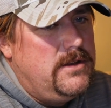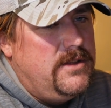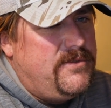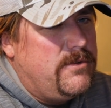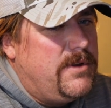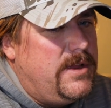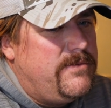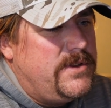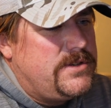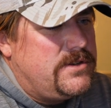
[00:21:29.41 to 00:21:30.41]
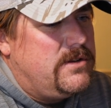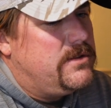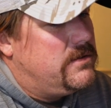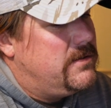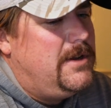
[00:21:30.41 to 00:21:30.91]
if you're wade fishing,
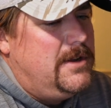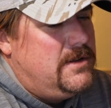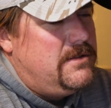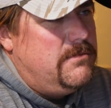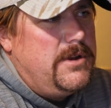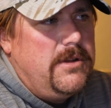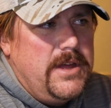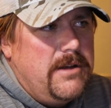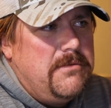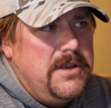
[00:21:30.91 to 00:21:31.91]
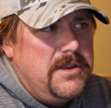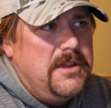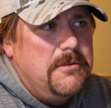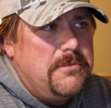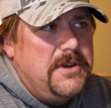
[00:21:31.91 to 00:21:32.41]
although the middle of that run
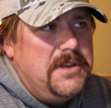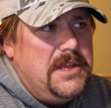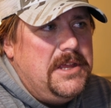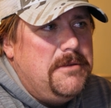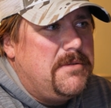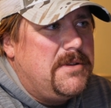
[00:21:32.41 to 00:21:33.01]
can get pretty deep,